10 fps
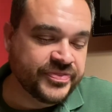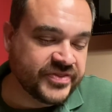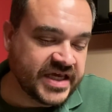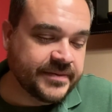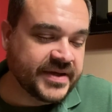
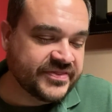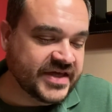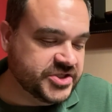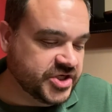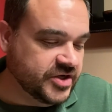Think about that
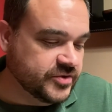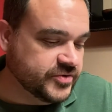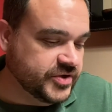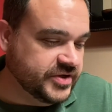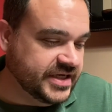as you go
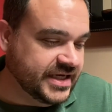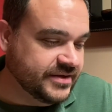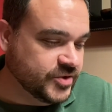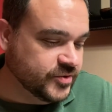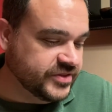through your day.
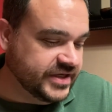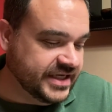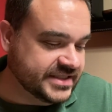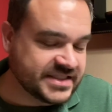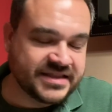Cool thing
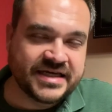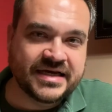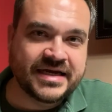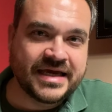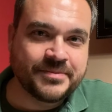is, I think
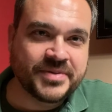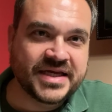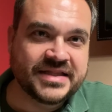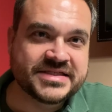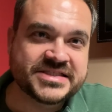God had a
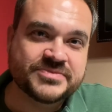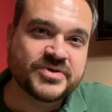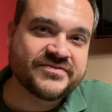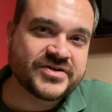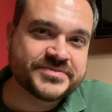plan. This is
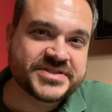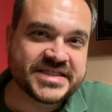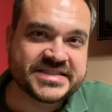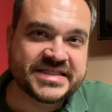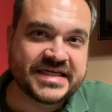Proverbs
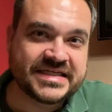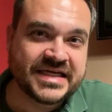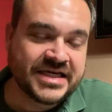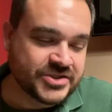16.